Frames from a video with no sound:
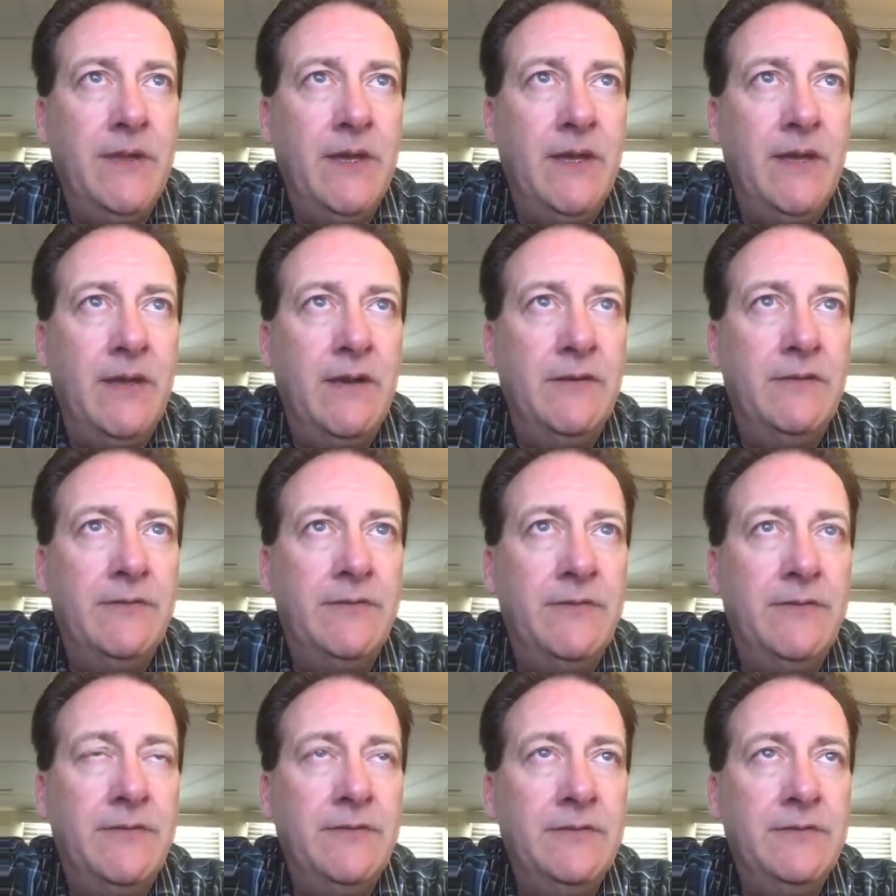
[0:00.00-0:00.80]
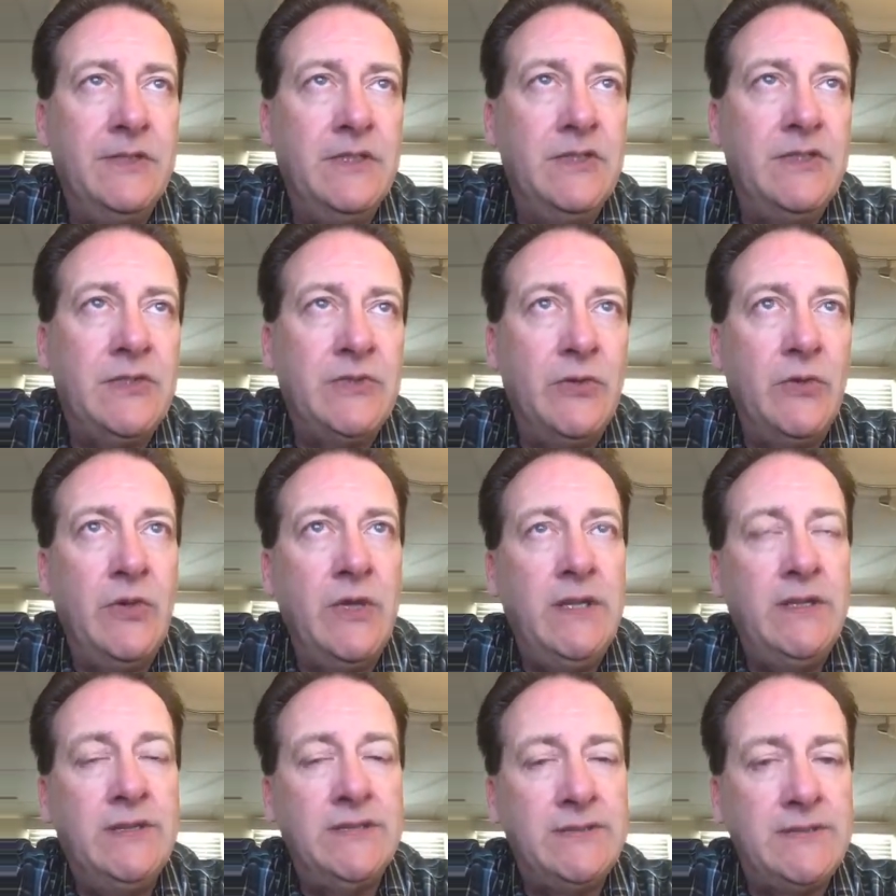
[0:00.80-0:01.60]
of
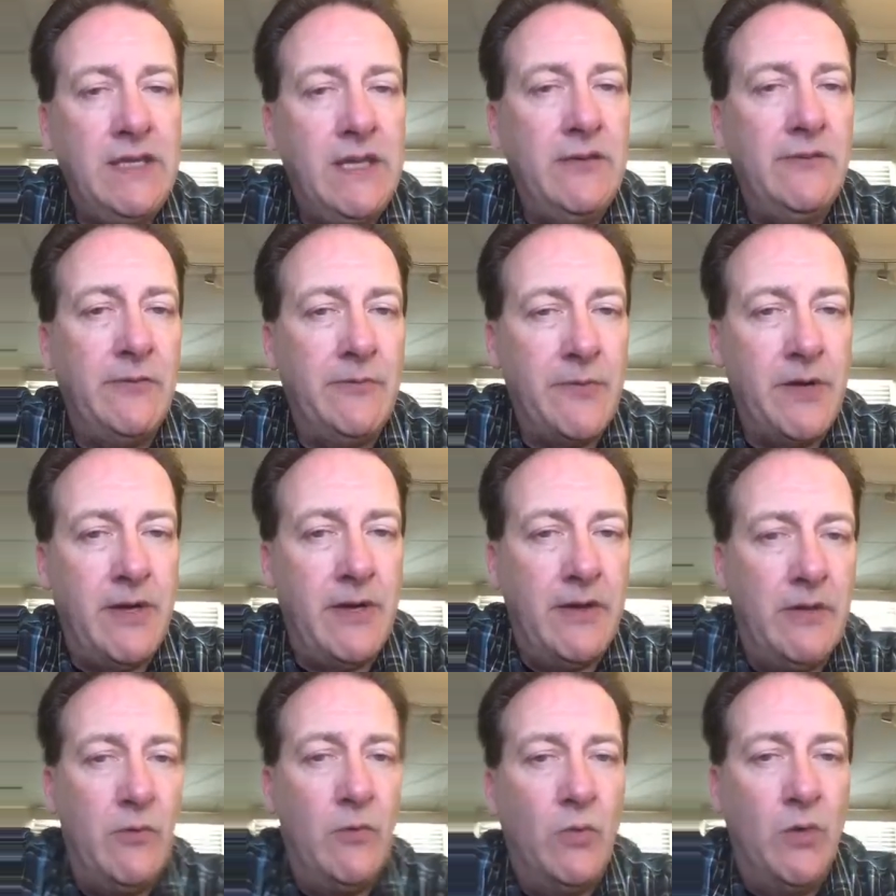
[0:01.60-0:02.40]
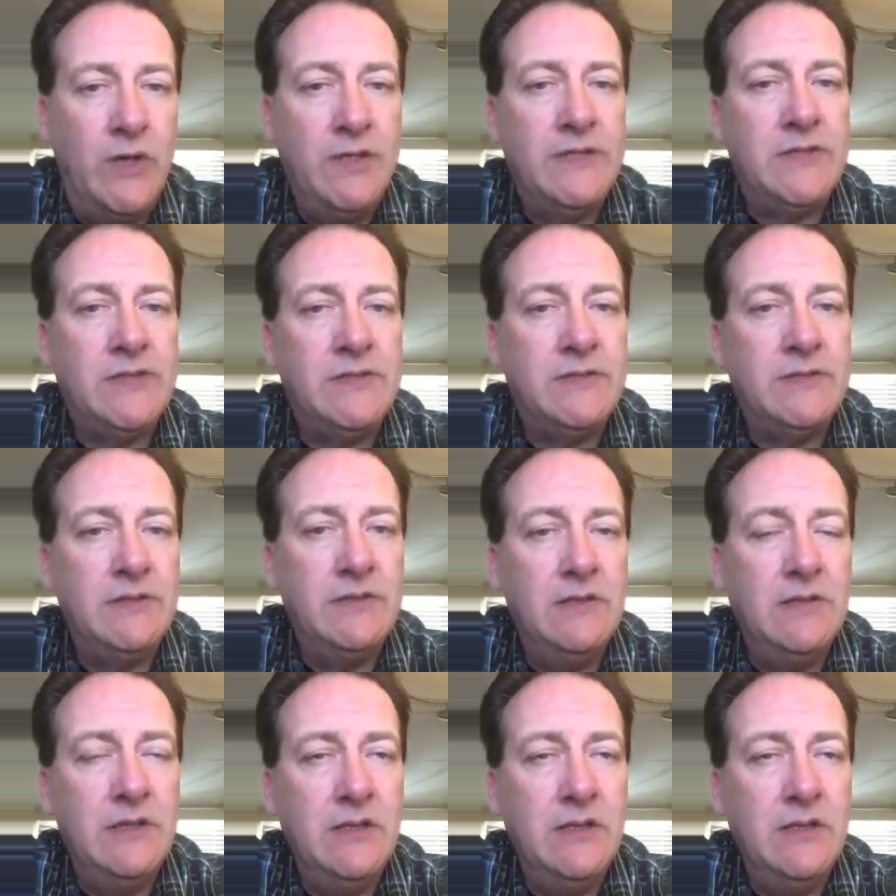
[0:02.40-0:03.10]
destroying the state of Vermont, once